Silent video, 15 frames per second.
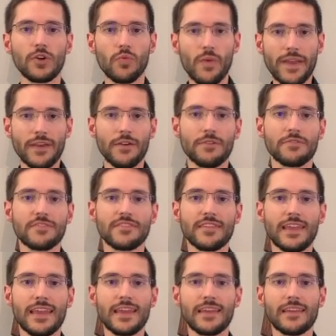widows
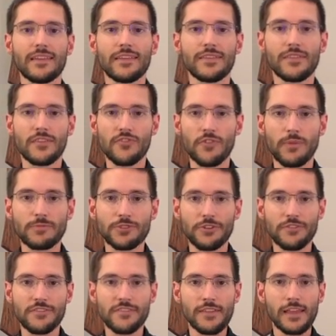in the
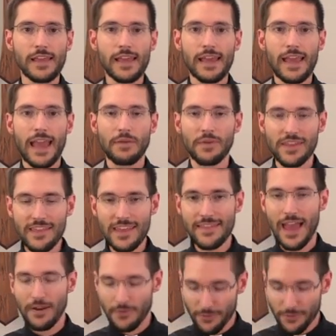scriptures. And we see that